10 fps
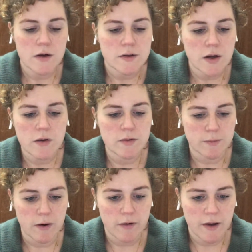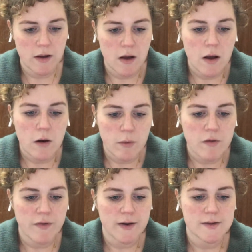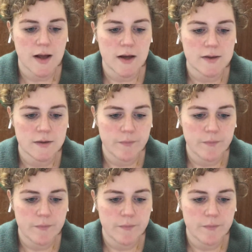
Don't worry, we'll fix that.